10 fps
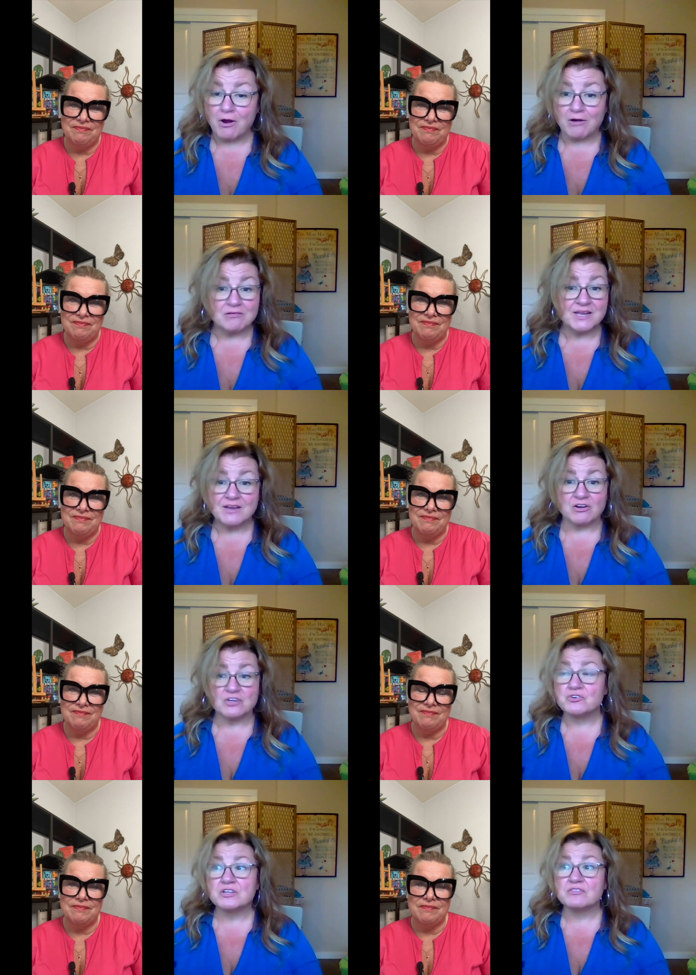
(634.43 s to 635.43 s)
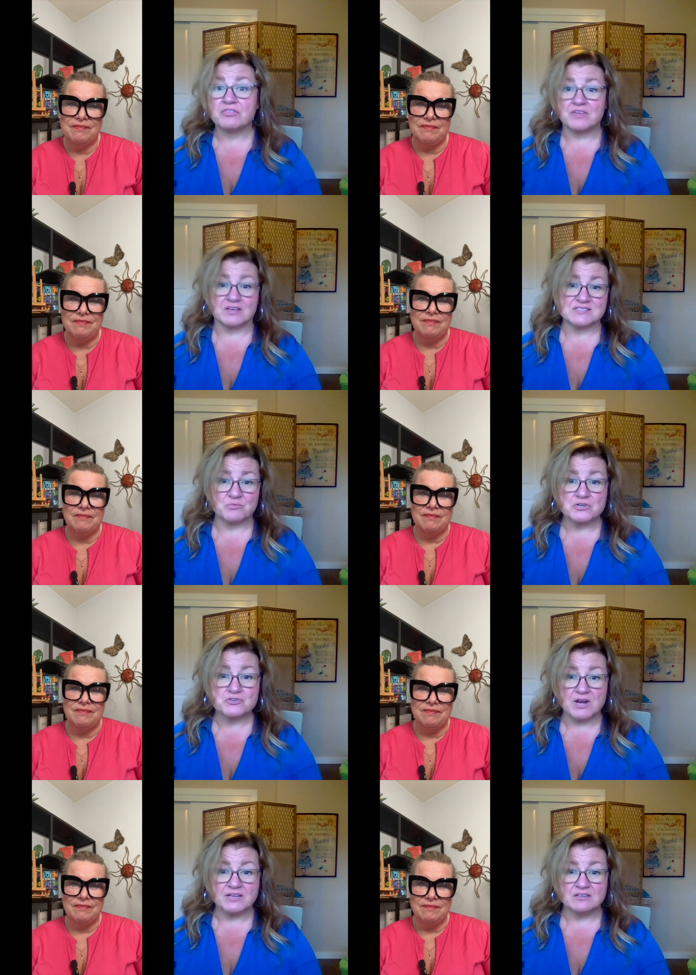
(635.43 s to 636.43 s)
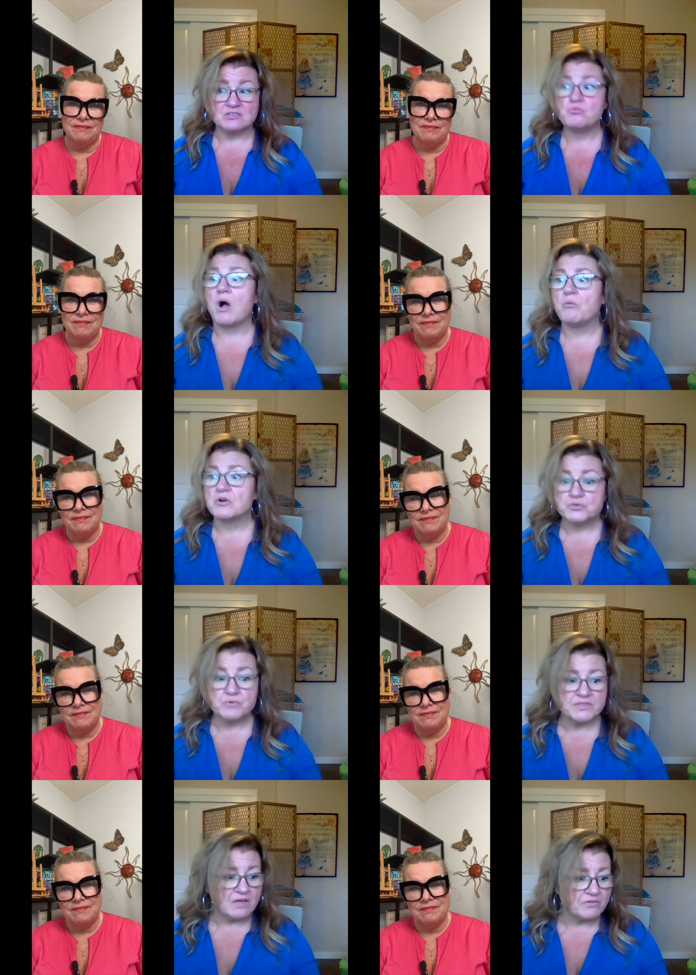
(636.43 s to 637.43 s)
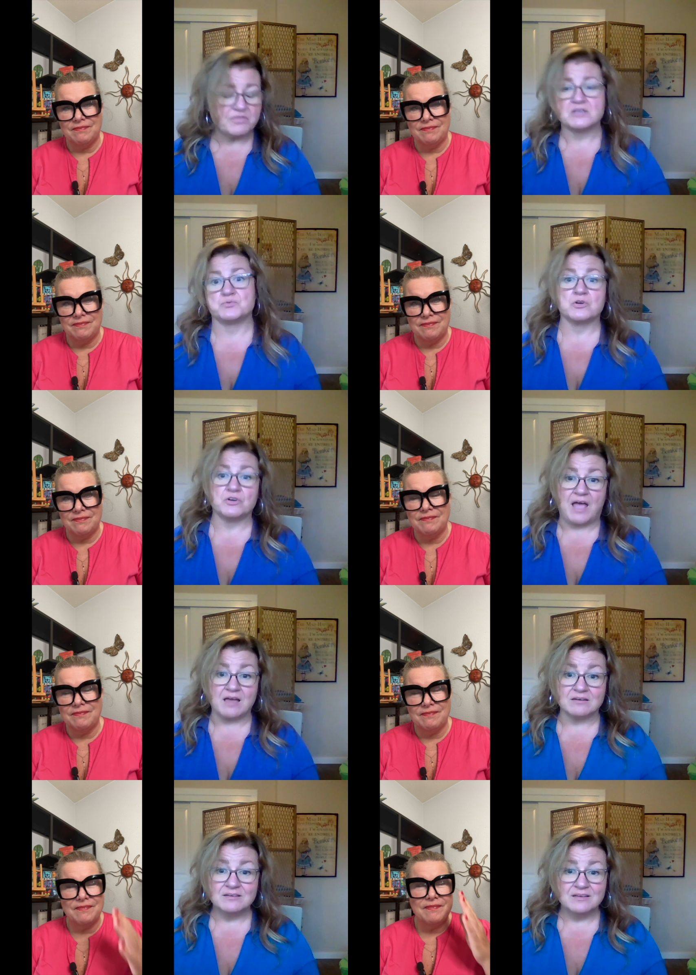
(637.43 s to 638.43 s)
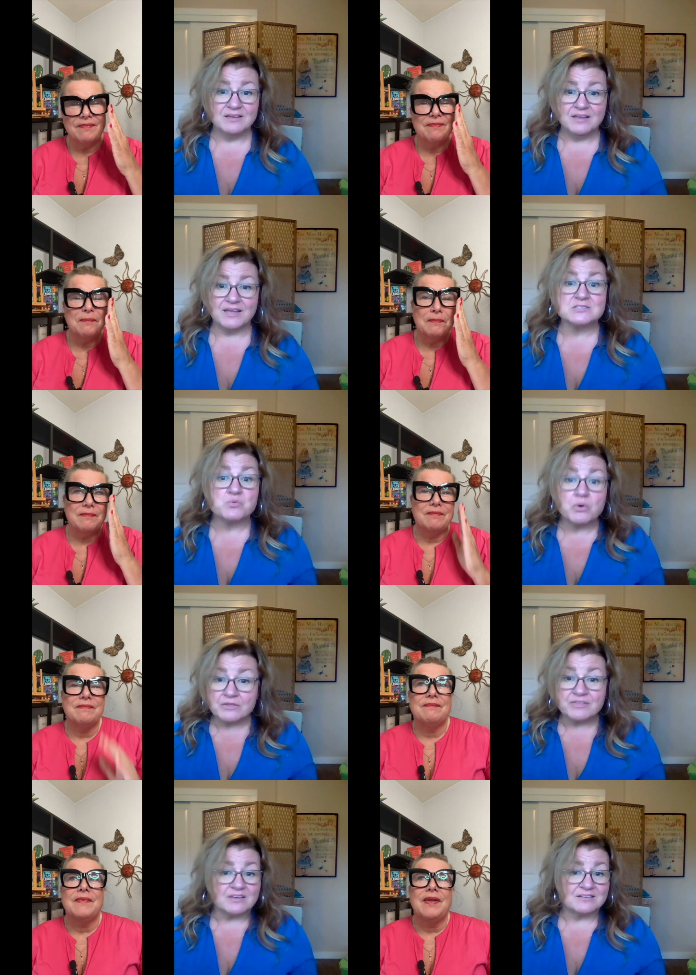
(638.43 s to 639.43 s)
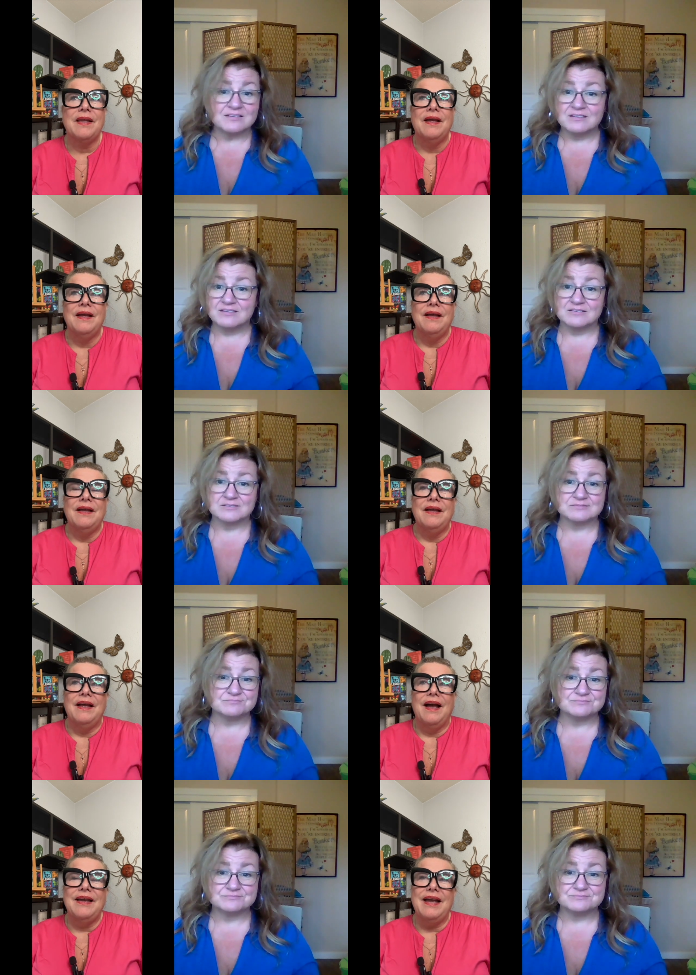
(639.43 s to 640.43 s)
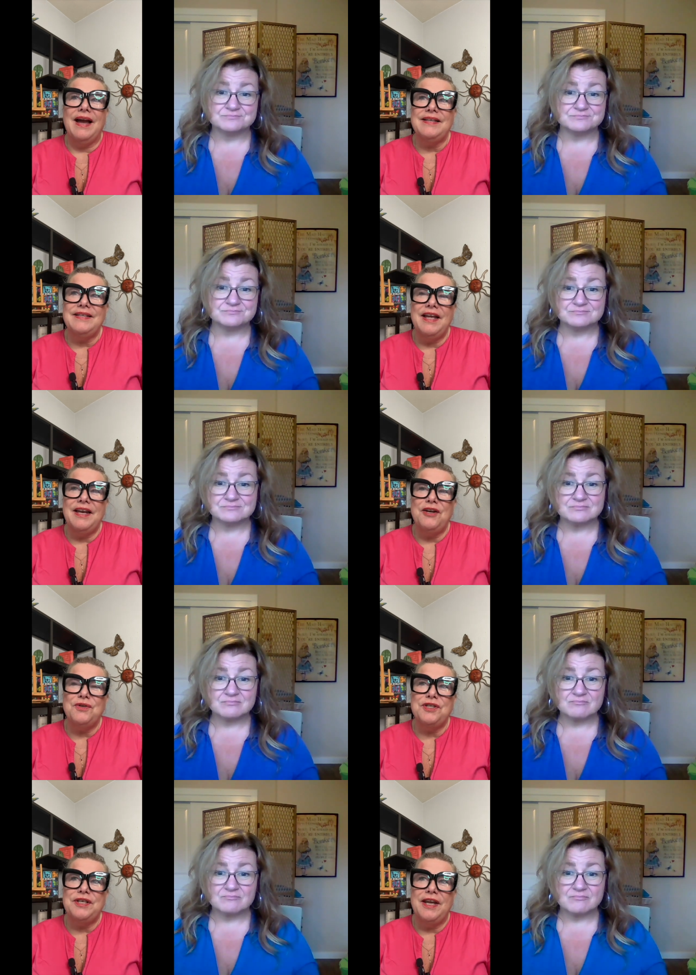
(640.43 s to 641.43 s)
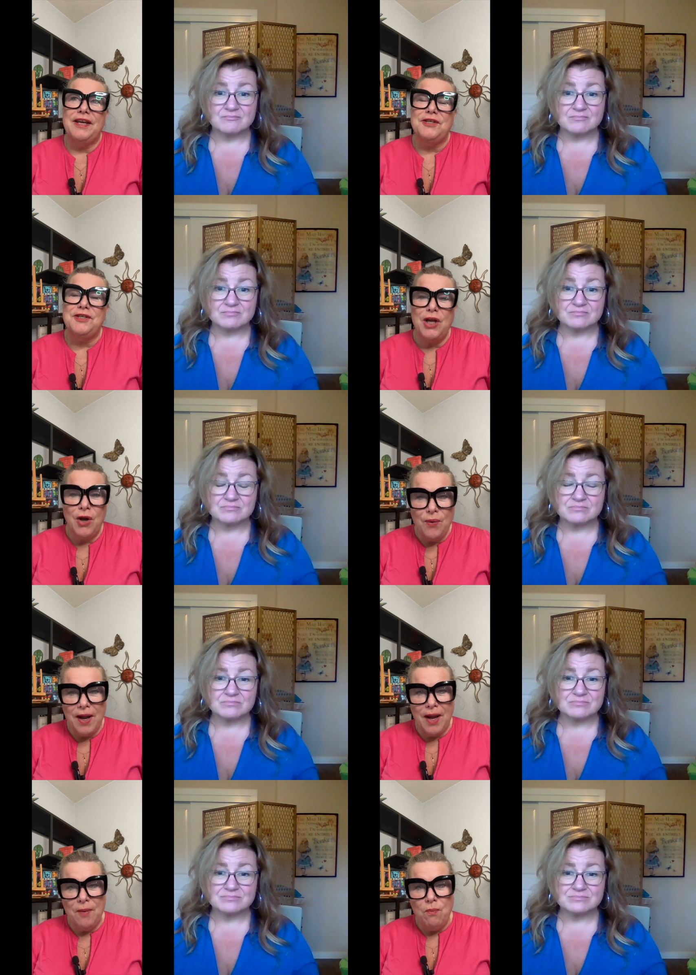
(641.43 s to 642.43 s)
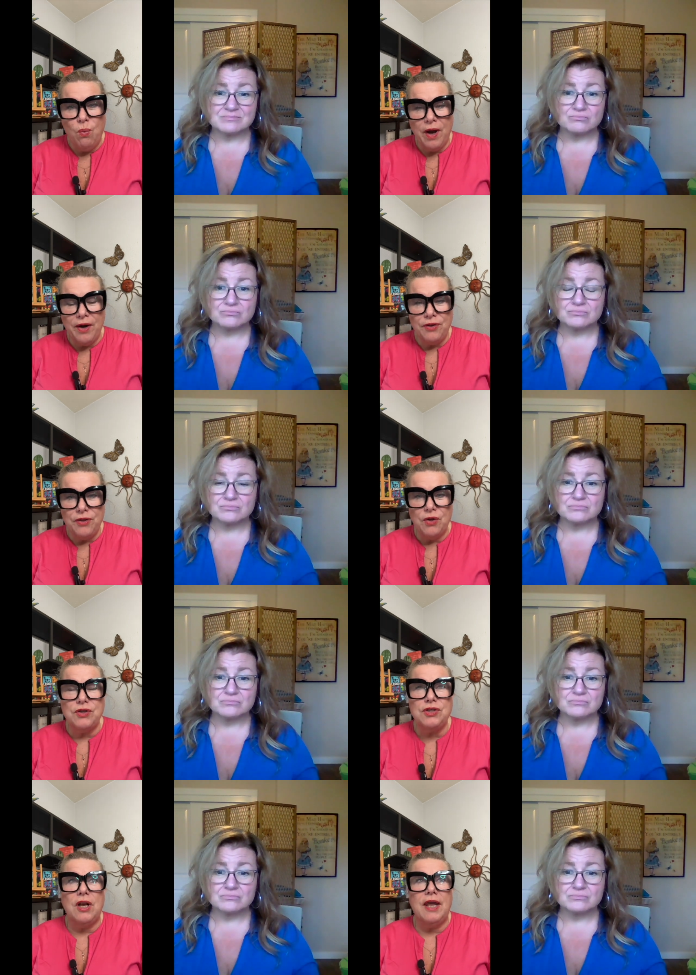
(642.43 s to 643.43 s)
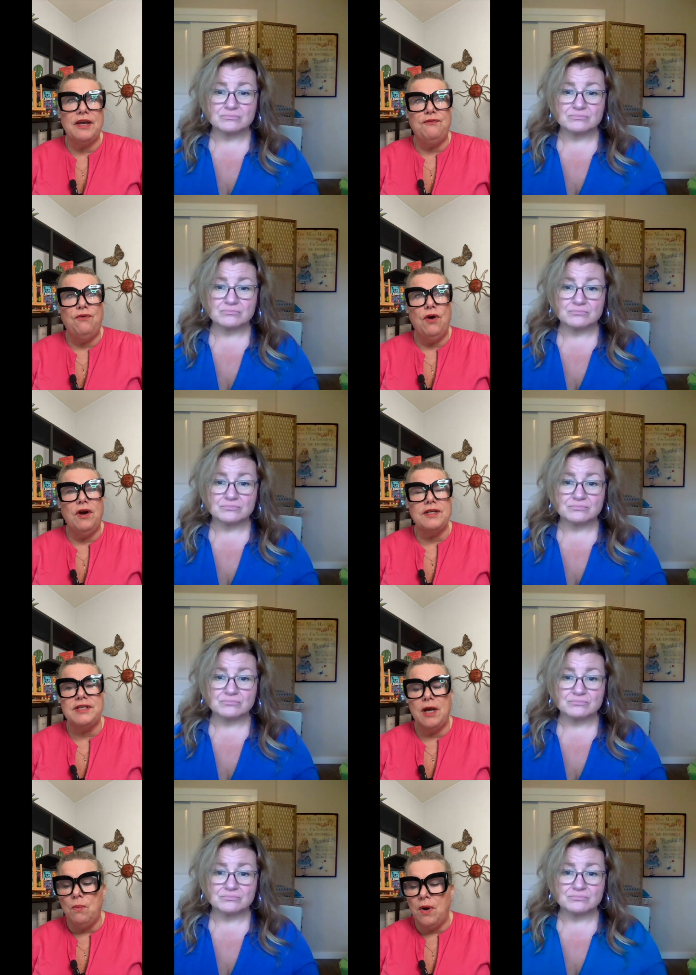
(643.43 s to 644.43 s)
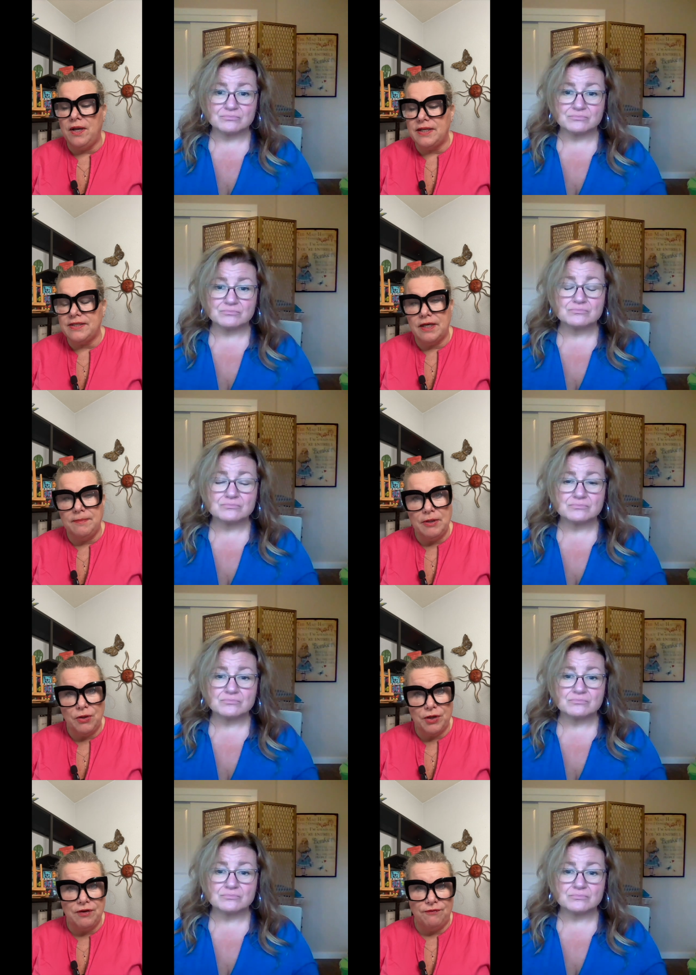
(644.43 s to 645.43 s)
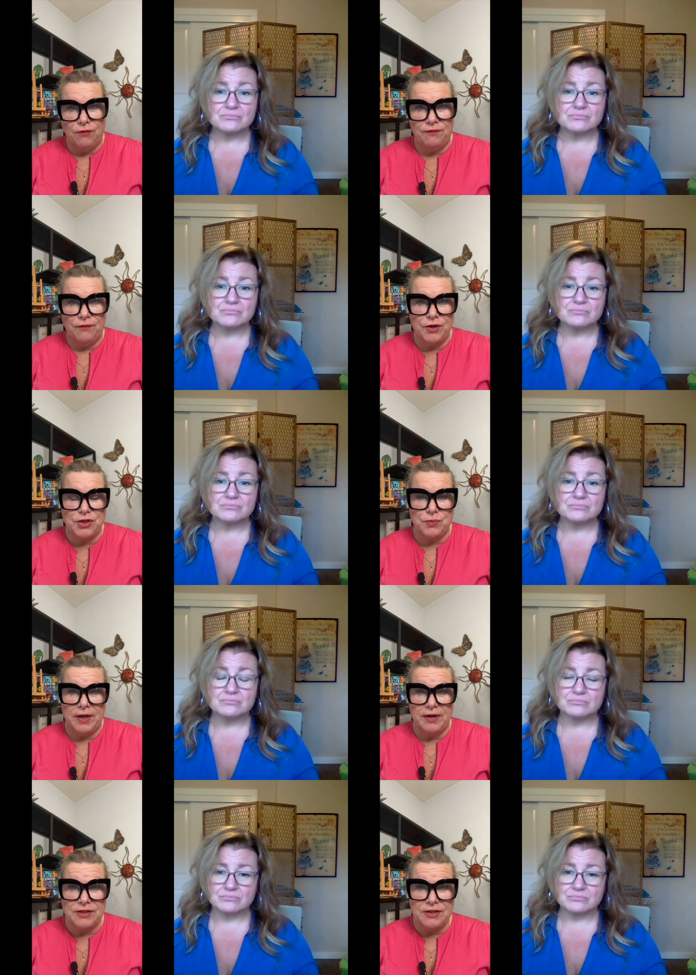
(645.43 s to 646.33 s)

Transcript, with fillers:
Speaker 1: already are good at the things that we're trying to do while we're doing the other things we're good at. It's worth it.
Speaker 2: Yeah, isn't that interesting? So, um, what are the so like for someone that's going to be looking for a voice writer?